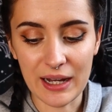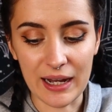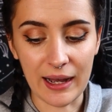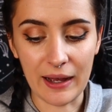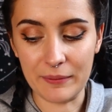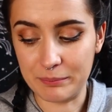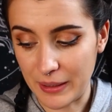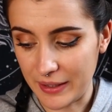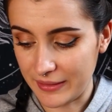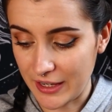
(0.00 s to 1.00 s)
Uh,
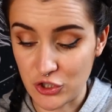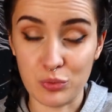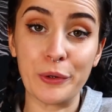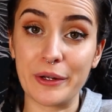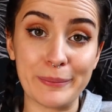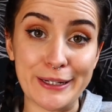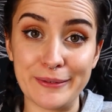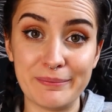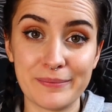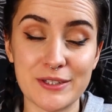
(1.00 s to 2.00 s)
but they just won't admit
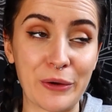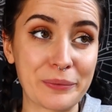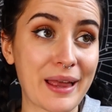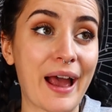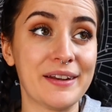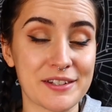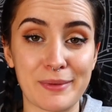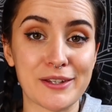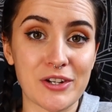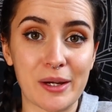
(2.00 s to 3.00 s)
it. So that is
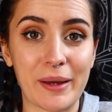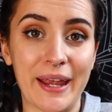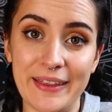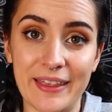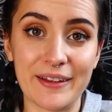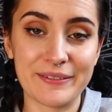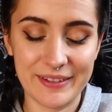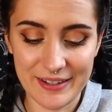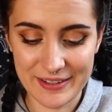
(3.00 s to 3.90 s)
messed up. I hate that.